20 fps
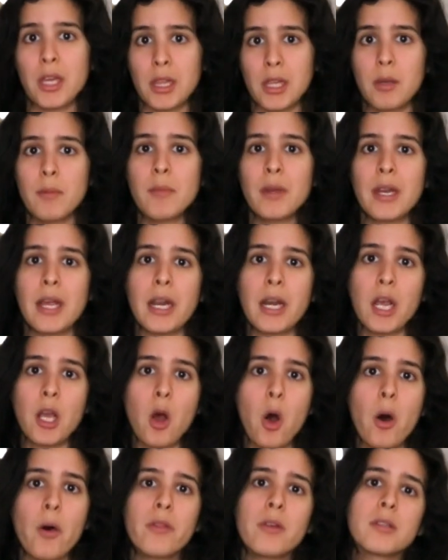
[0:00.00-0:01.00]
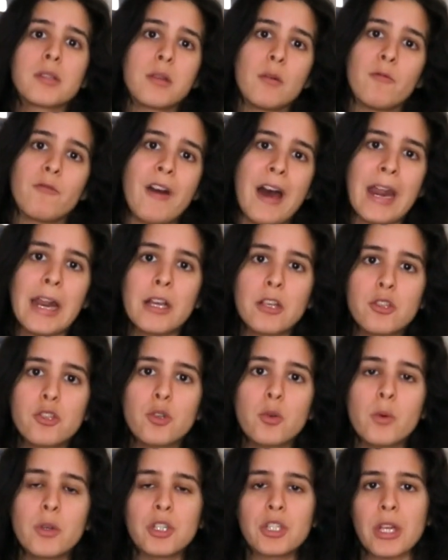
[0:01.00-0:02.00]
eliminating all this lymphatic
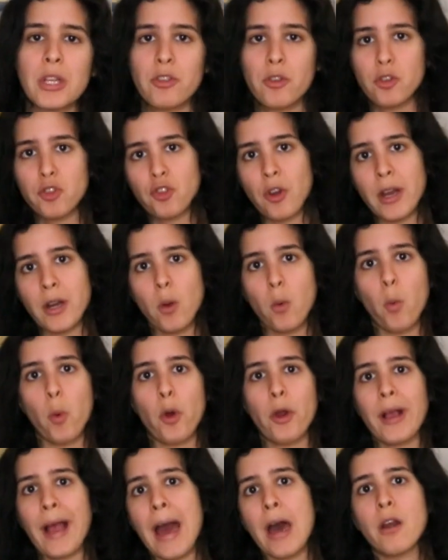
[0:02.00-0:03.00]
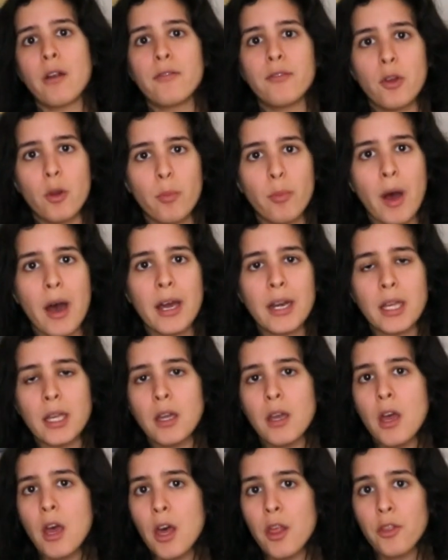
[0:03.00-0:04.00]
sewage that they're trying to work out of their
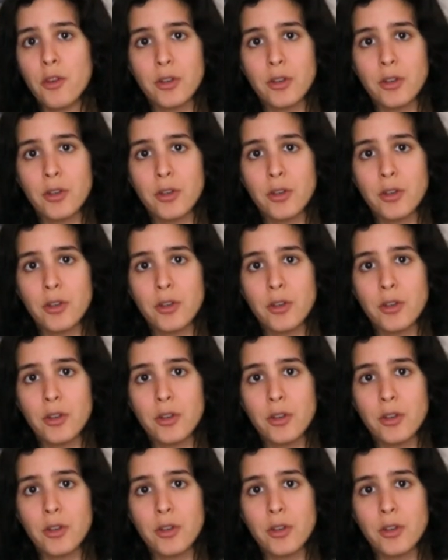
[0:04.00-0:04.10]
body.